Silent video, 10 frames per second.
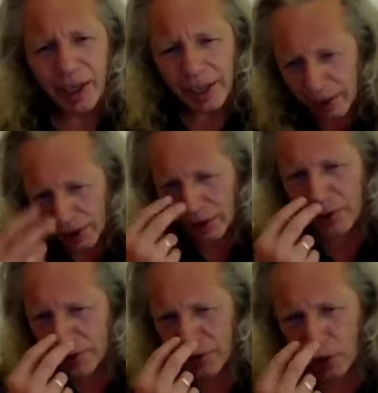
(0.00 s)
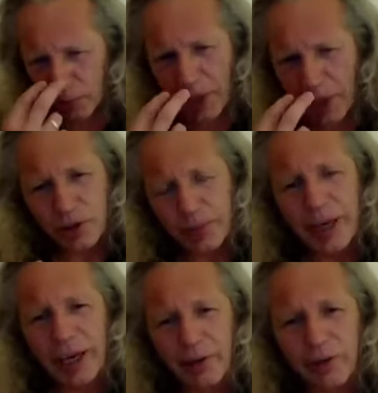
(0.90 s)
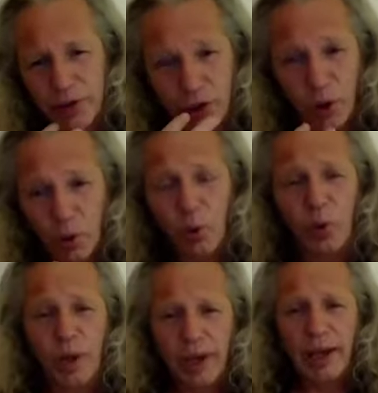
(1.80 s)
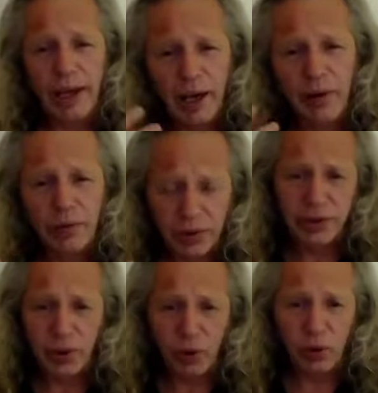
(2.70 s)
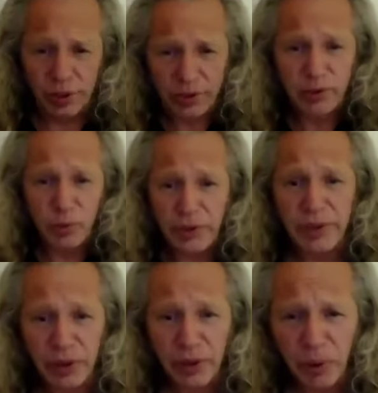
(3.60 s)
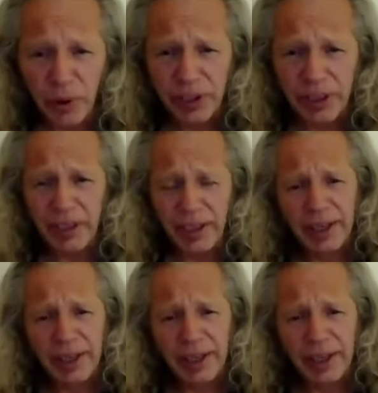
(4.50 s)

I'd learned so much about the soul, how the soul is within the body.